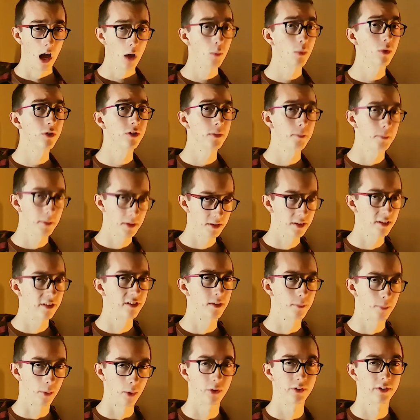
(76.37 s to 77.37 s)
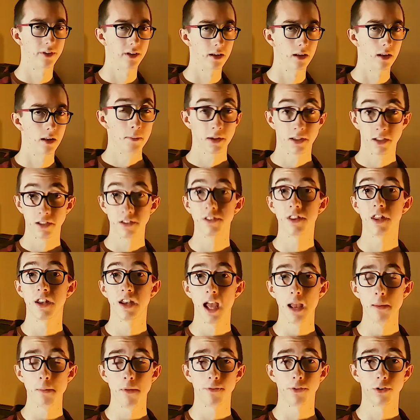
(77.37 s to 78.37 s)
I was a bit disappointed, because the
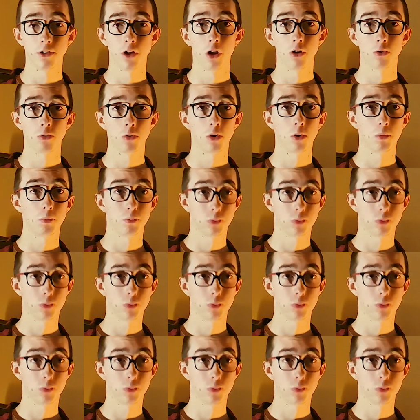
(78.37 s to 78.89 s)
name of an Unreal